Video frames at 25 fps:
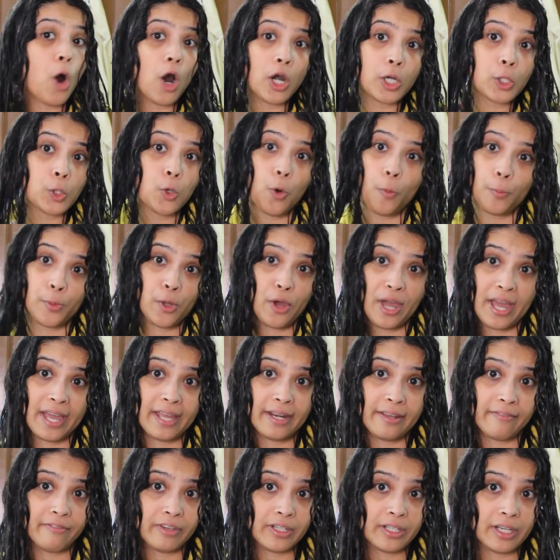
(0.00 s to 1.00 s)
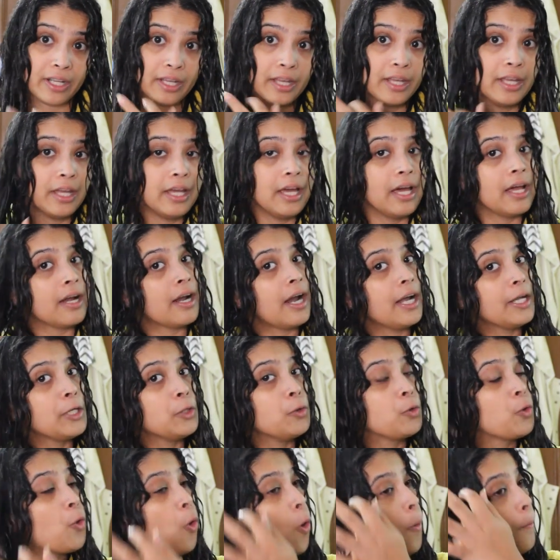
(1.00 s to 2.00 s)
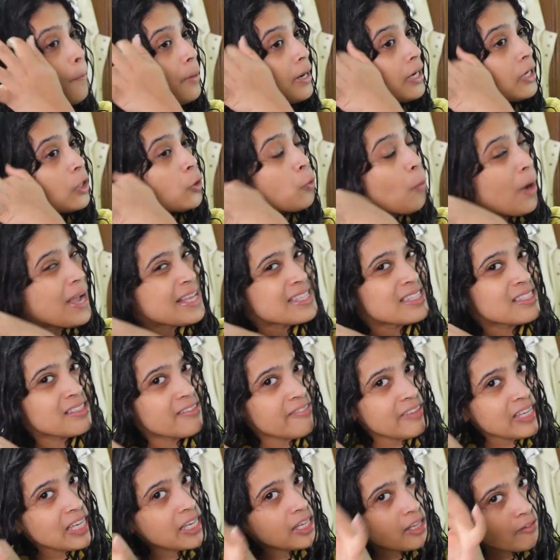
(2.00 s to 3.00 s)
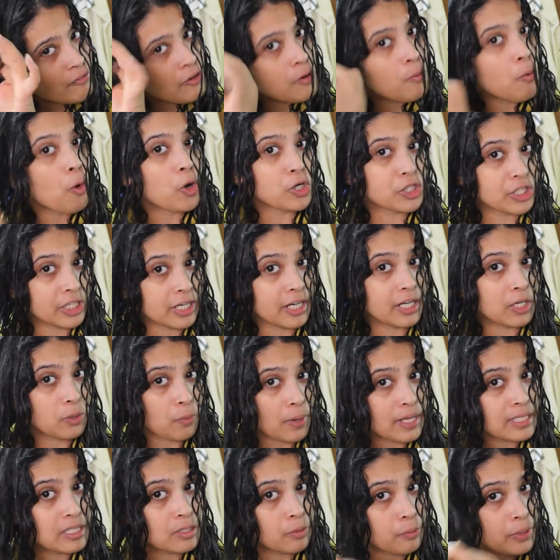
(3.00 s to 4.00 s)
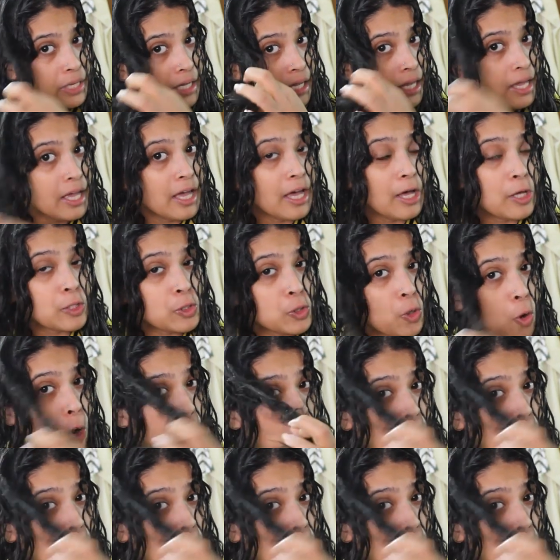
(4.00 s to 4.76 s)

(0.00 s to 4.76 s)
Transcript: not comb your hair every day, right? You comb it twice a week if you're washing it twice a week. So